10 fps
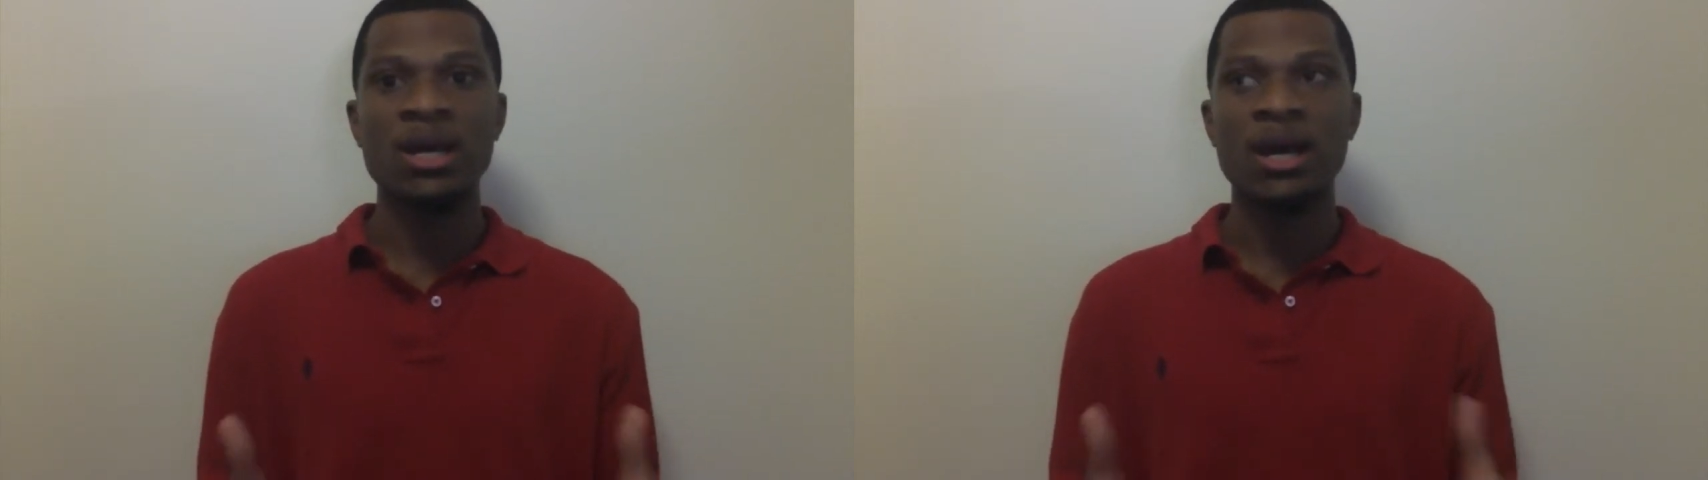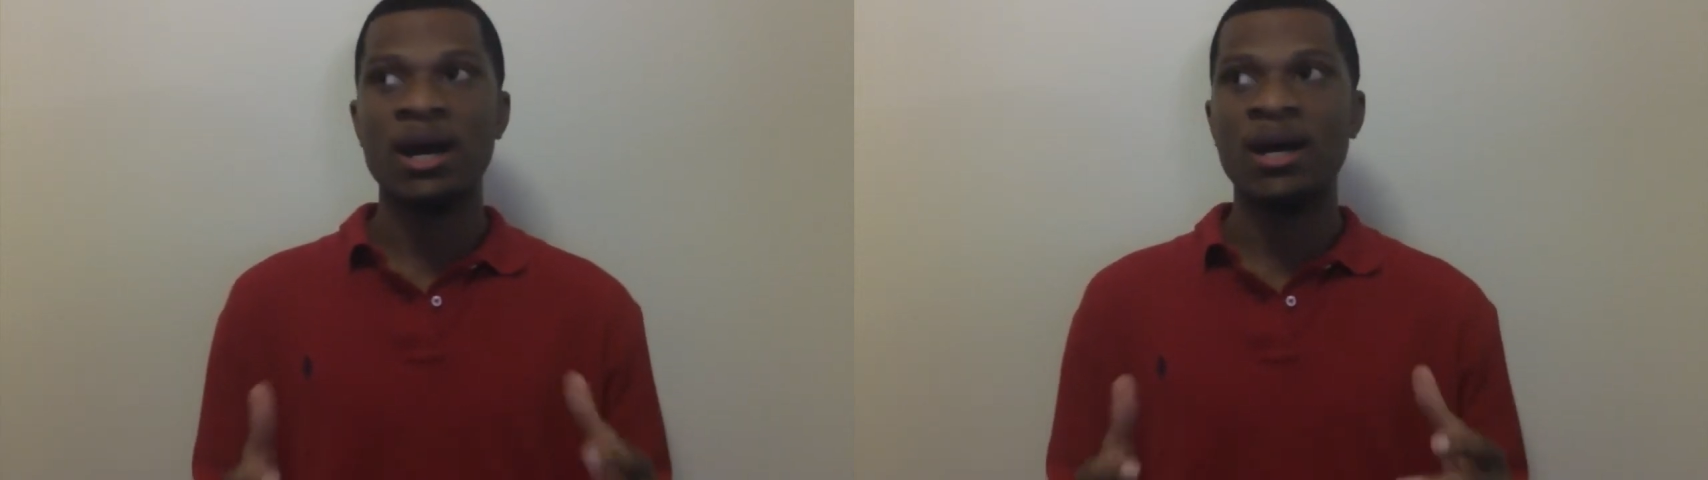
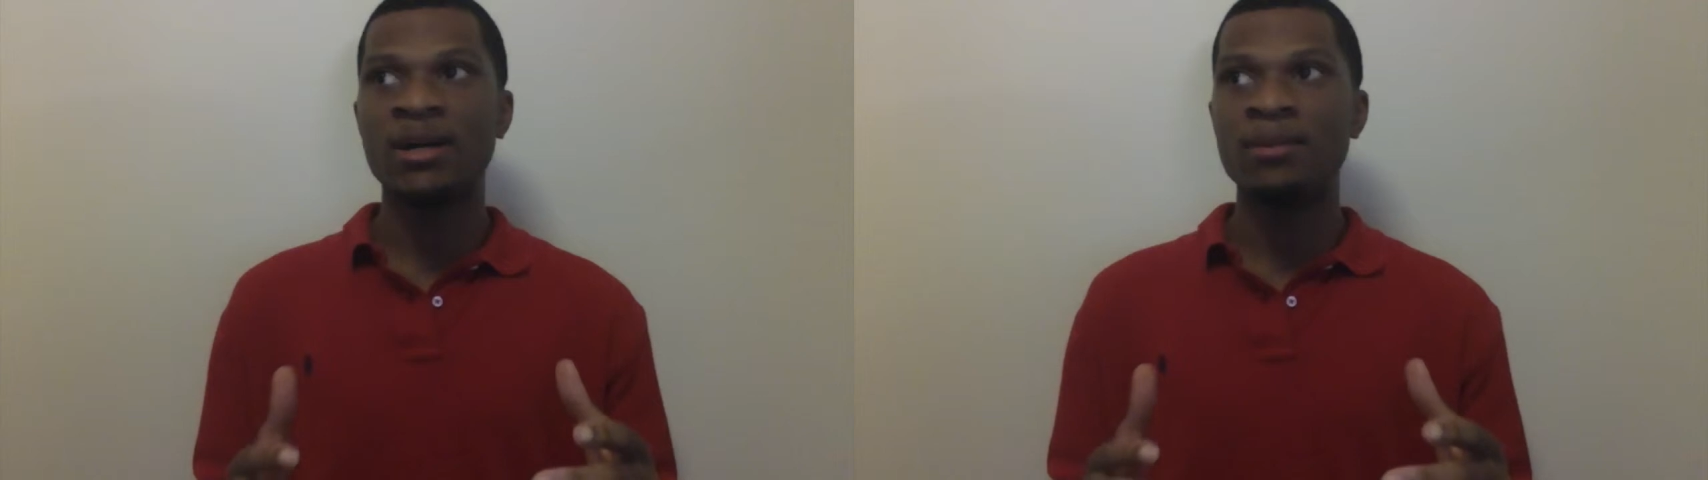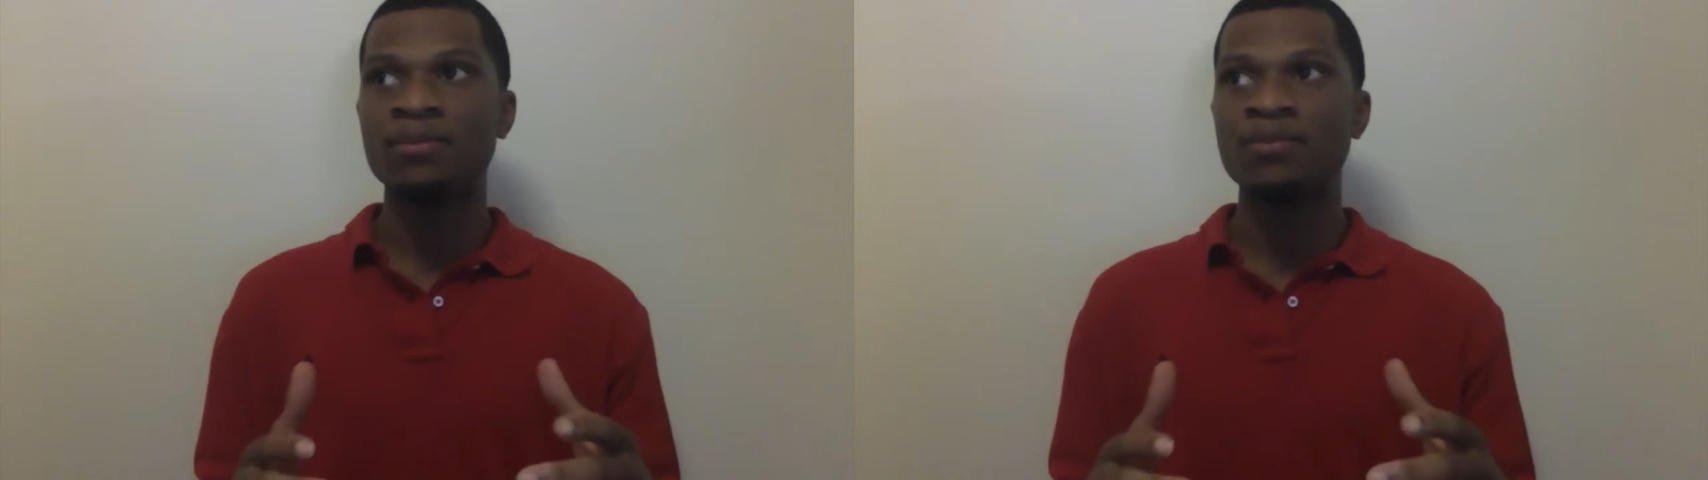Um,
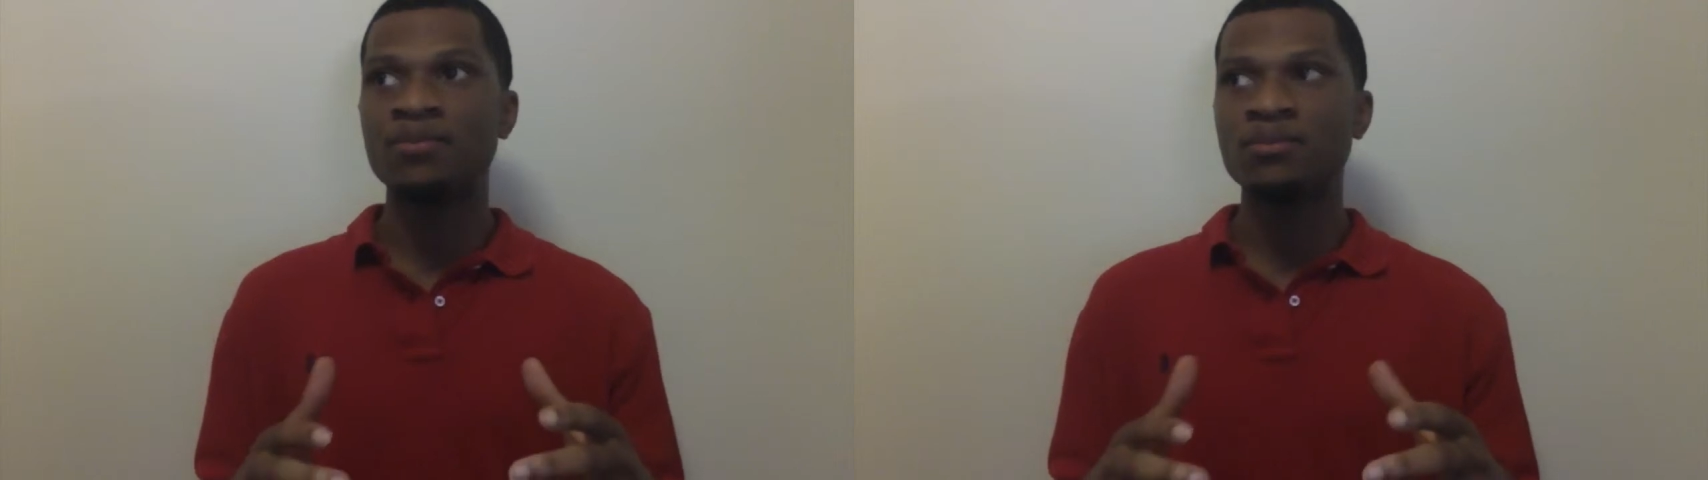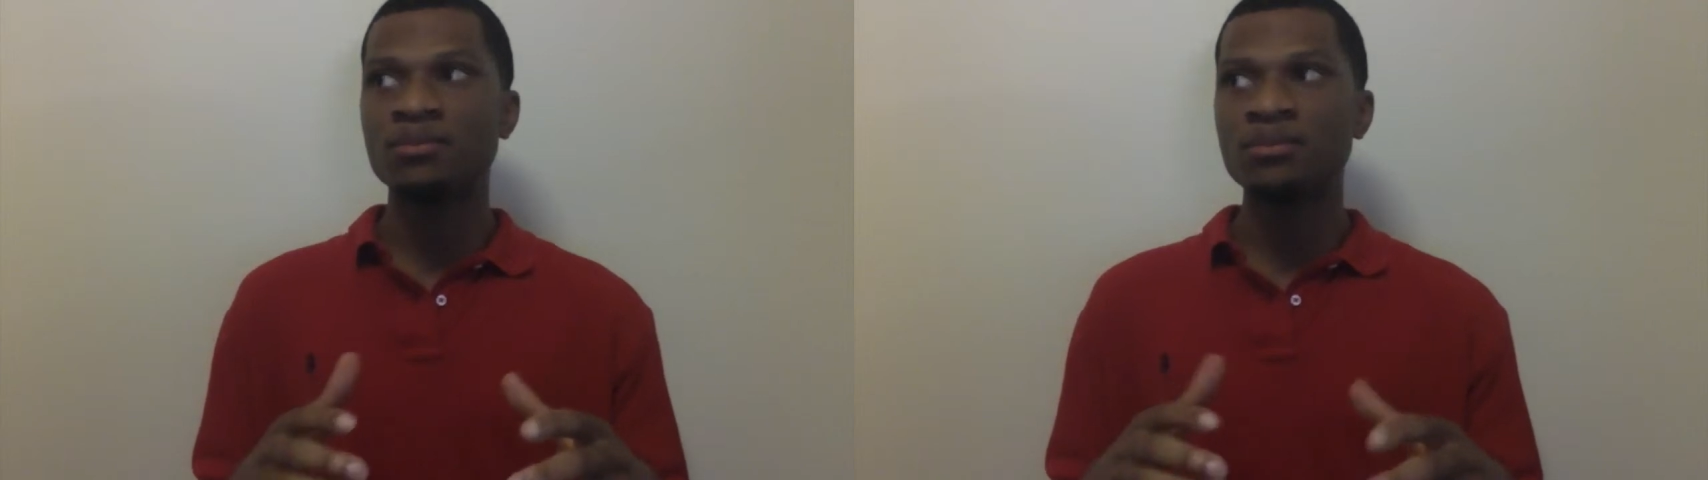
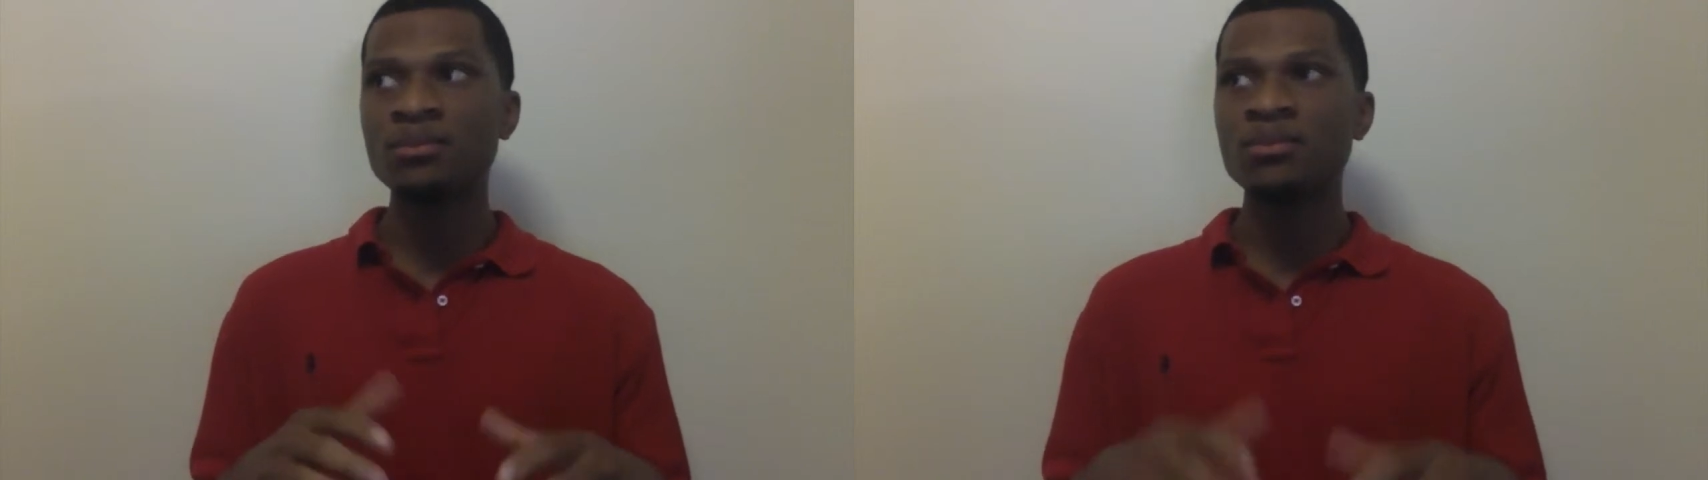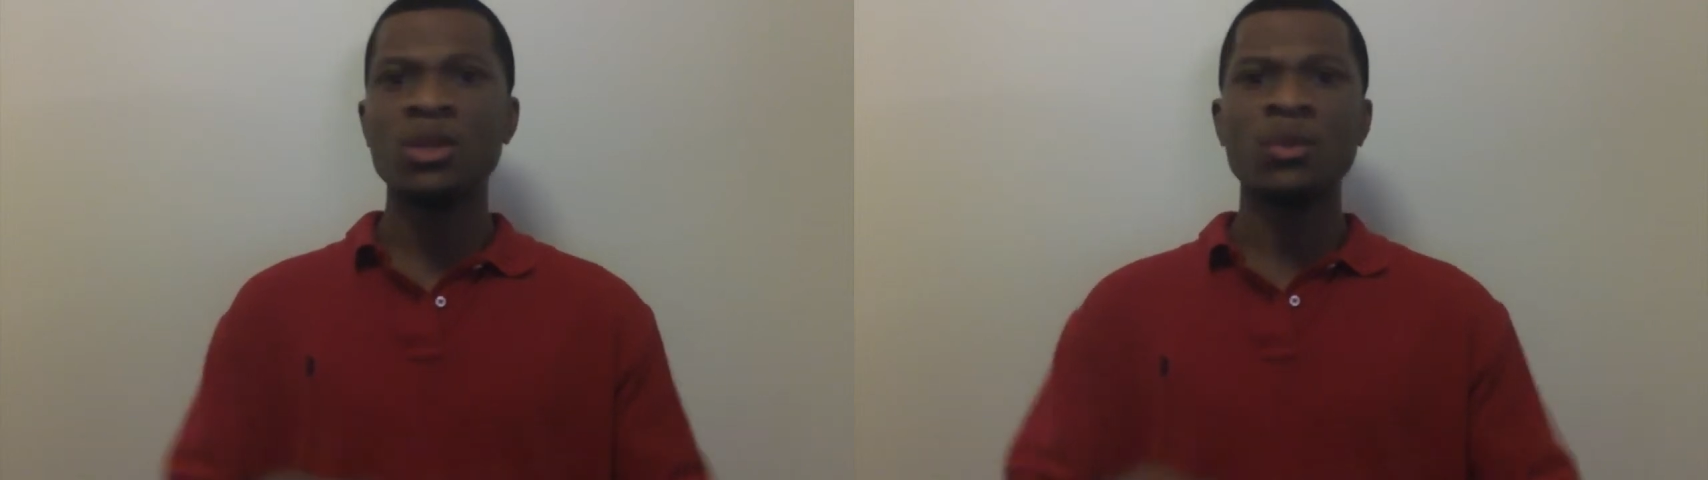
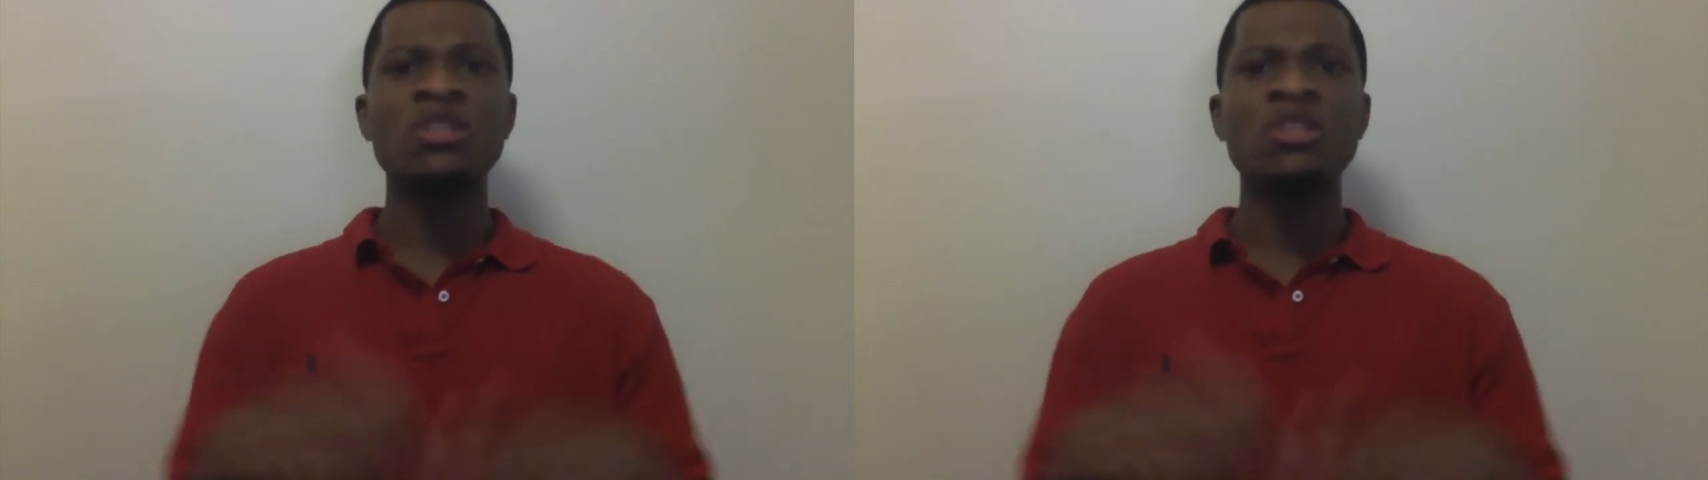it really